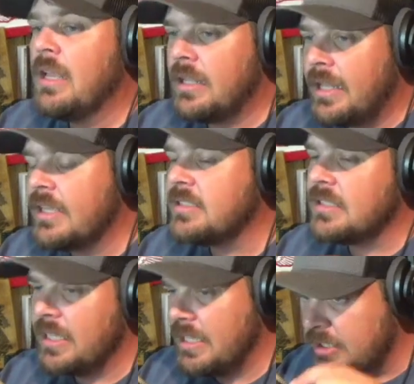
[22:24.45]
This
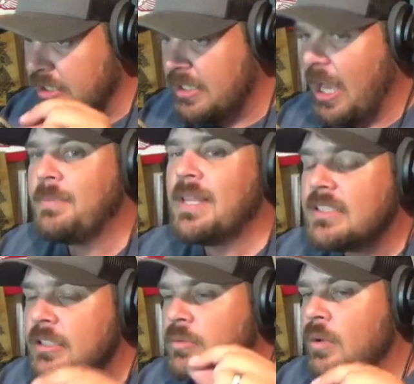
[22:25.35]
needs to stop.
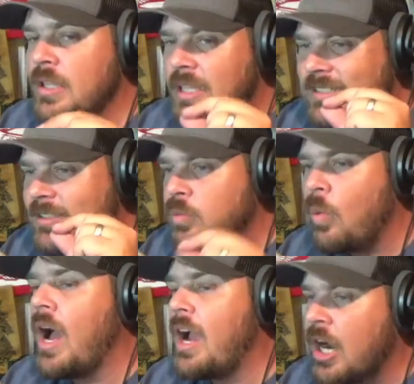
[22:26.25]
This is
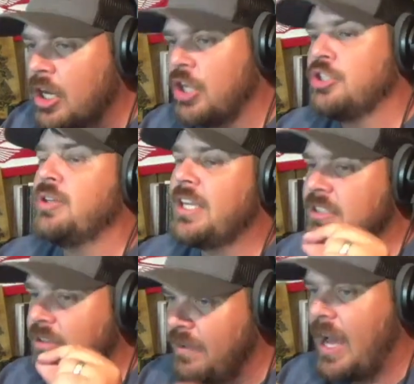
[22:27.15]
why our country is
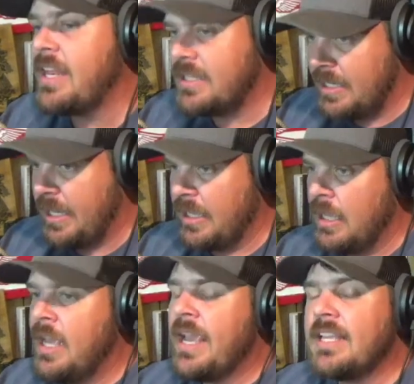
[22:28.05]
divided today.
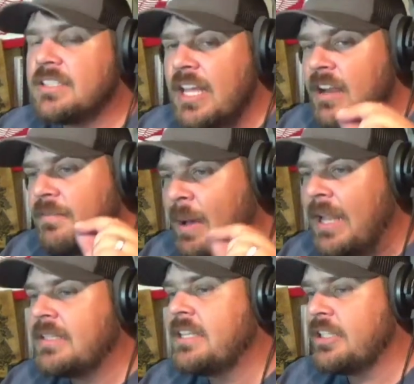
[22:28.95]
Instead of
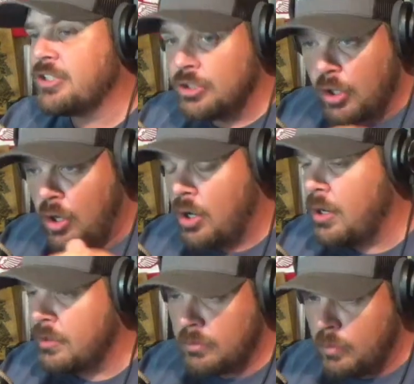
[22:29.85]
politicians
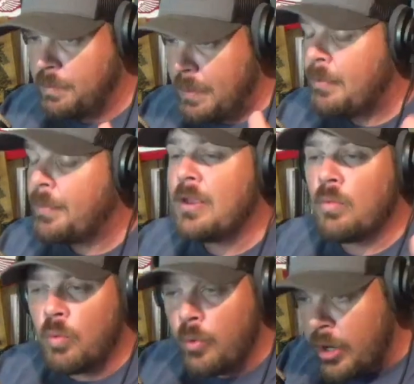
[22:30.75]
or people
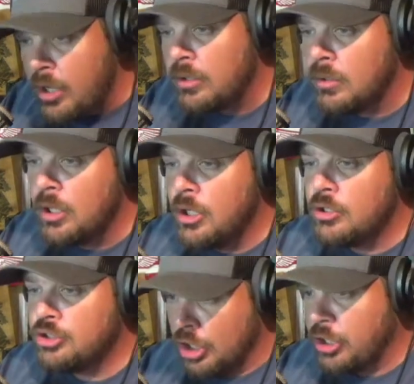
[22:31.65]
being real
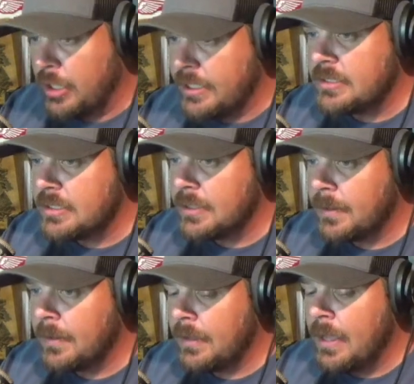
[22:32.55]
journalists
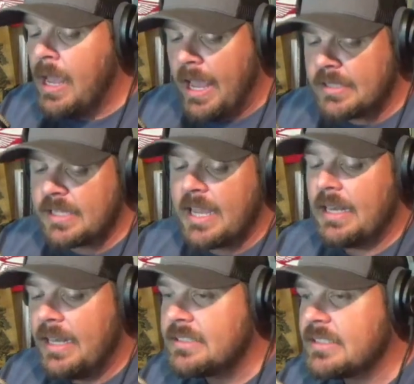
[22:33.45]
and saying,
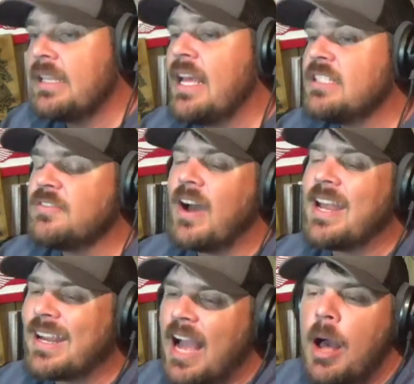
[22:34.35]
listen, let's
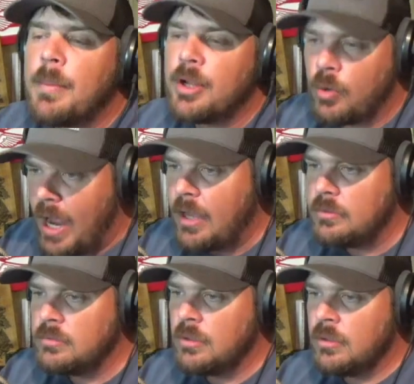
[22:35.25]
find a common
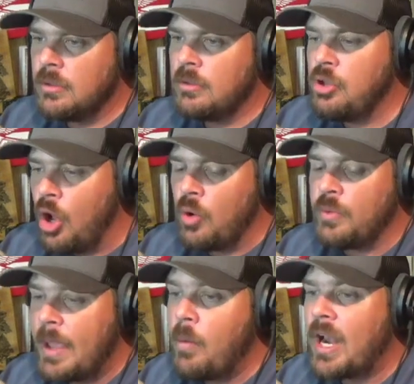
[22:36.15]
ground. No,
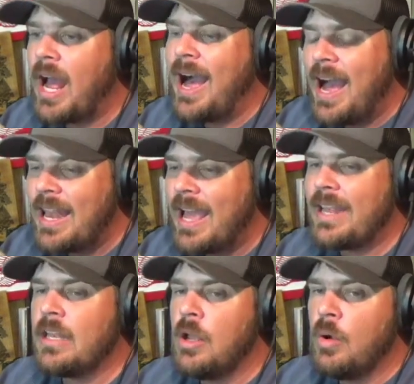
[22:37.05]
they want to
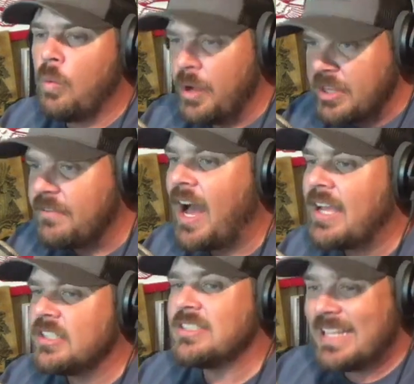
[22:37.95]
highlight what
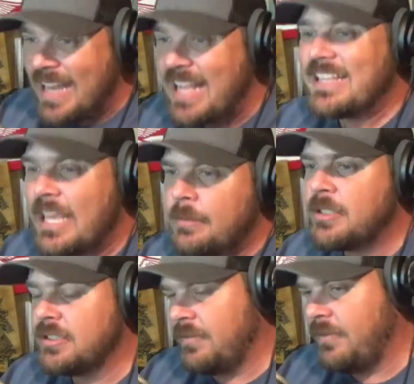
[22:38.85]
divides us, and that keeps
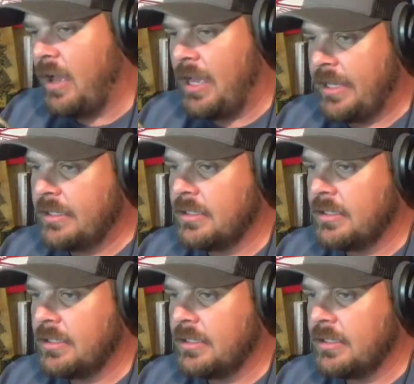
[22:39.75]
us divided.